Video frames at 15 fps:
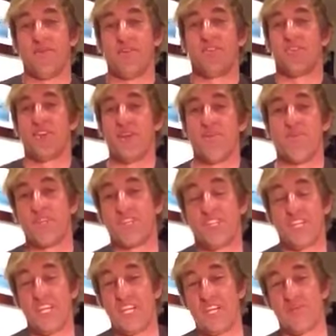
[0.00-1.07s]
Dream
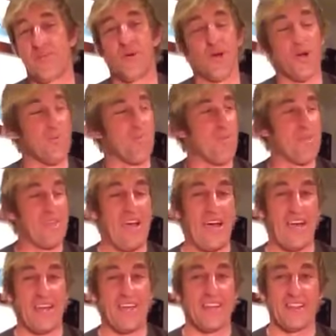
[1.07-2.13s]
Machine. We'll open
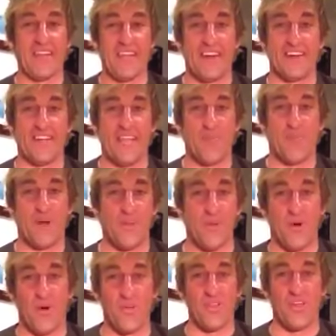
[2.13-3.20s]
that at a later date, but I'm
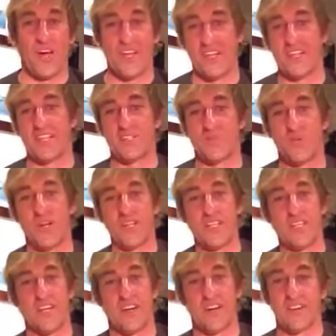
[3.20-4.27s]
holding on to this one,
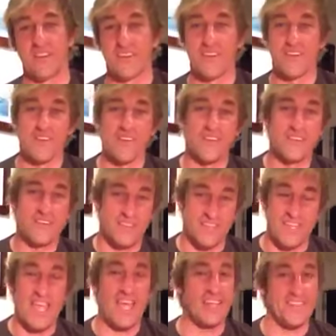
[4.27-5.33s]
you know.
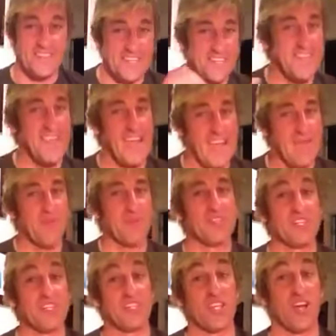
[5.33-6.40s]
Today
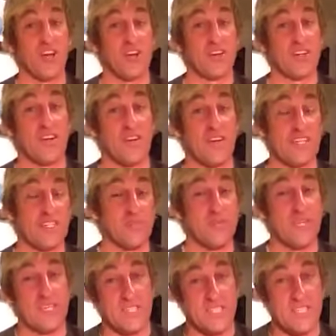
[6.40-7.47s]
was its own
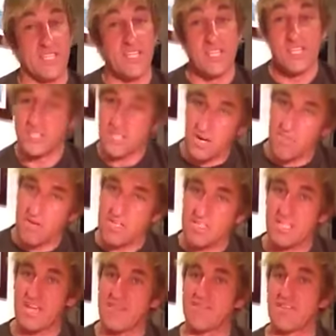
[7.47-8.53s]
Christmas, so I'm going to
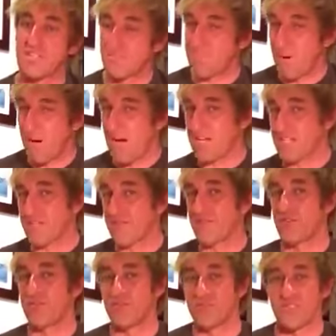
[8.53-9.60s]
save this box
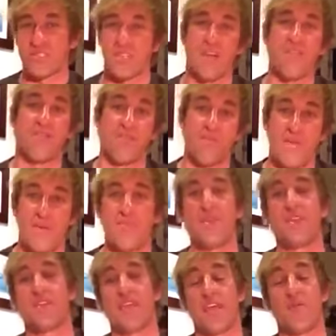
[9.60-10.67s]
of cool stuff for maybe
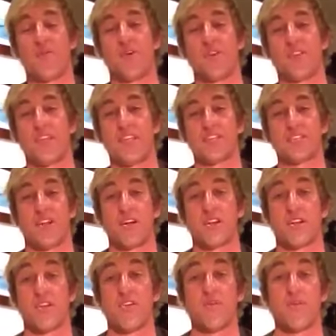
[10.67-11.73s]
a day when things
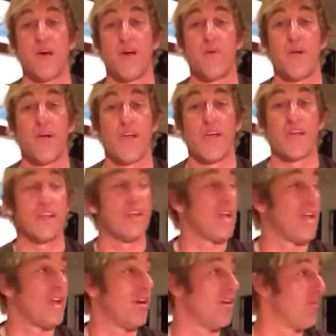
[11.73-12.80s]
aren't going my way
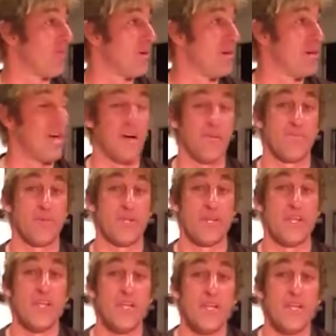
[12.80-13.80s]
and open it up. And